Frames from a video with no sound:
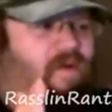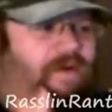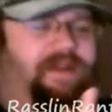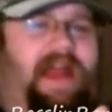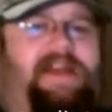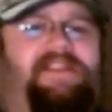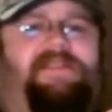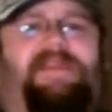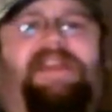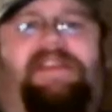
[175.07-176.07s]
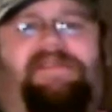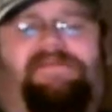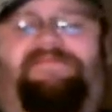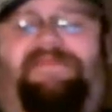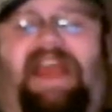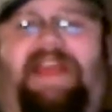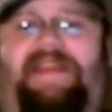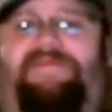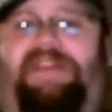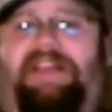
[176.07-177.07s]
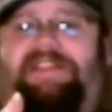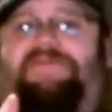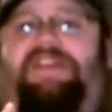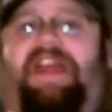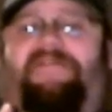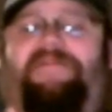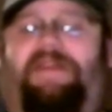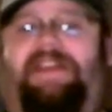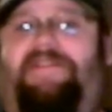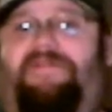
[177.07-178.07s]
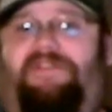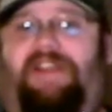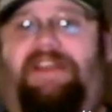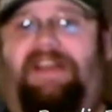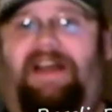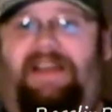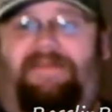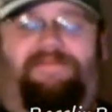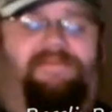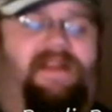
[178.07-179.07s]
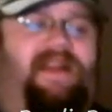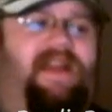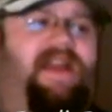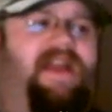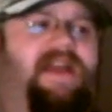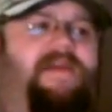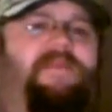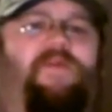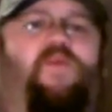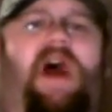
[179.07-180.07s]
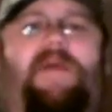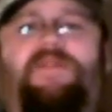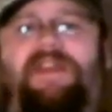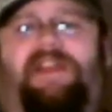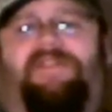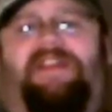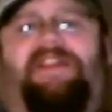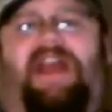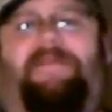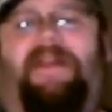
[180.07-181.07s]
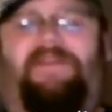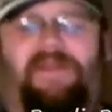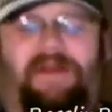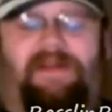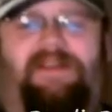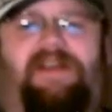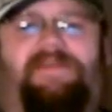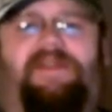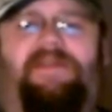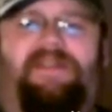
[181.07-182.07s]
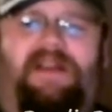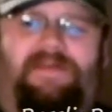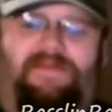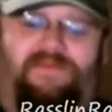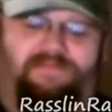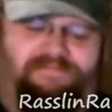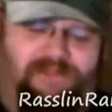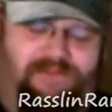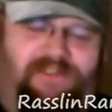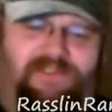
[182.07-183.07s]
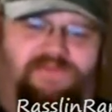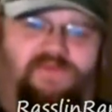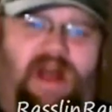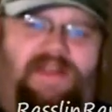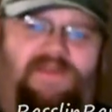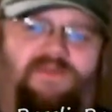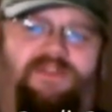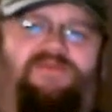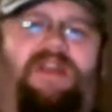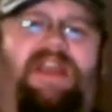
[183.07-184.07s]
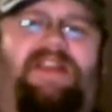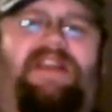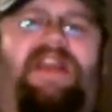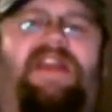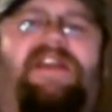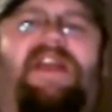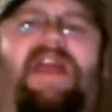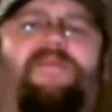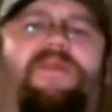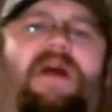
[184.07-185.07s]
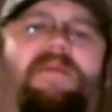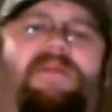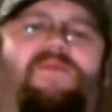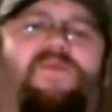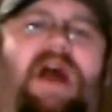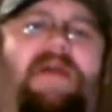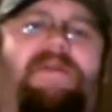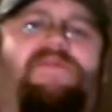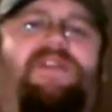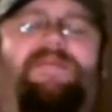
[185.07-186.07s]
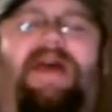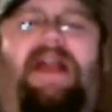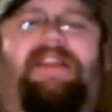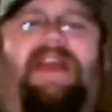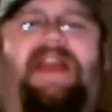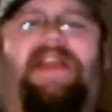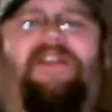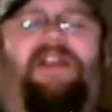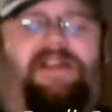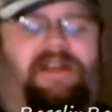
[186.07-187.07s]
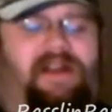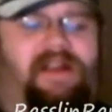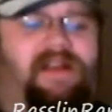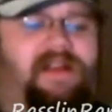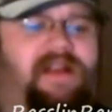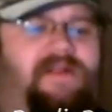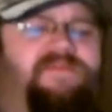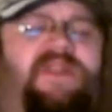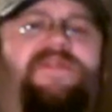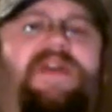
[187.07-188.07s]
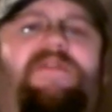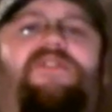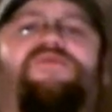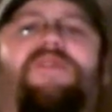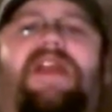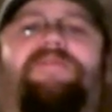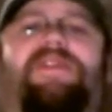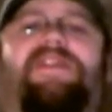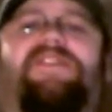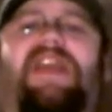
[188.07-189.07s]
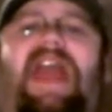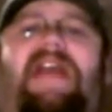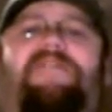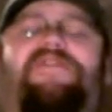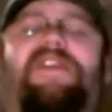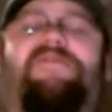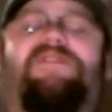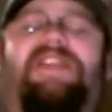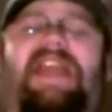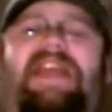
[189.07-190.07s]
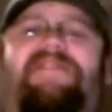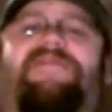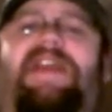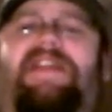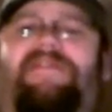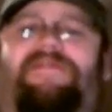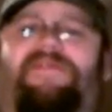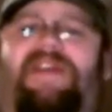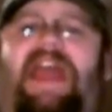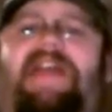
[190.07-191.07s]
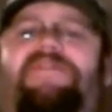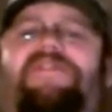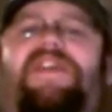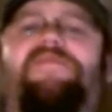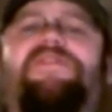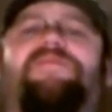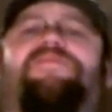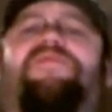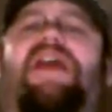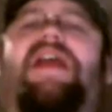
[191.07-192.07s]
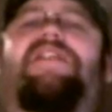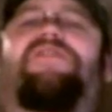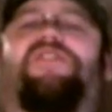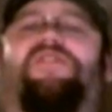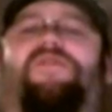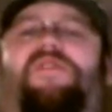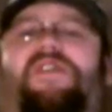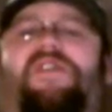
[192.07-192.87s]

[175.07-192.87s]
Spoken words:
Well, the 90s to me, and as they were to everybody, they were a great time. But why were they a great time? That's going to talk about. I'm going to talk about the reasons why they were great. And probably why we won't get back to that era. They were great because everything was innovative. Everything was brand new.